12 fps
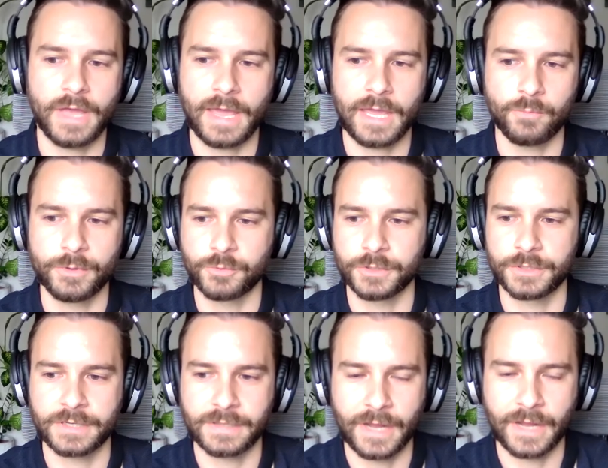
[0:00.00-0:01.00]
hey, we
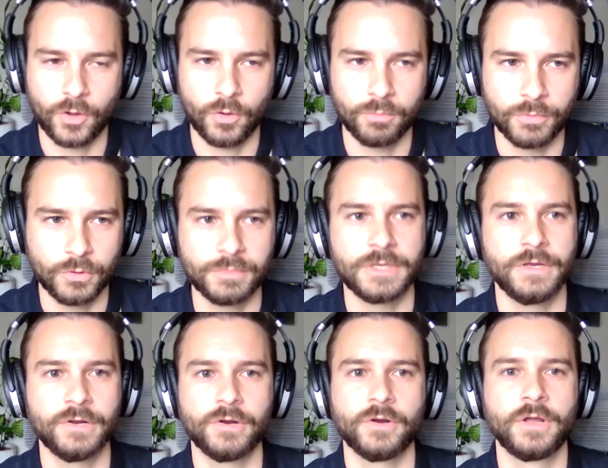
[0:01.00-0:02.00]
predict an algal bloom
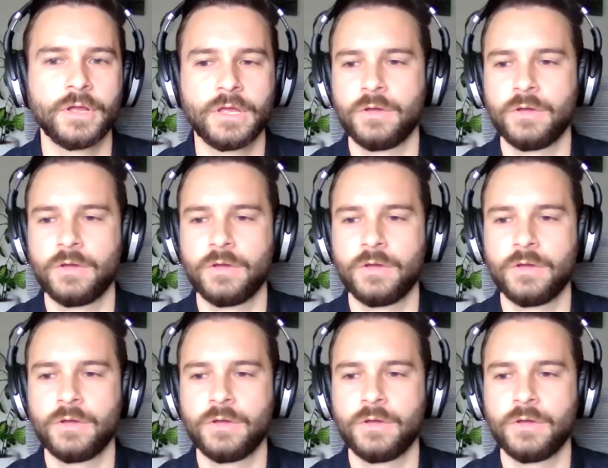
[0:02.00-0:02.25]
here,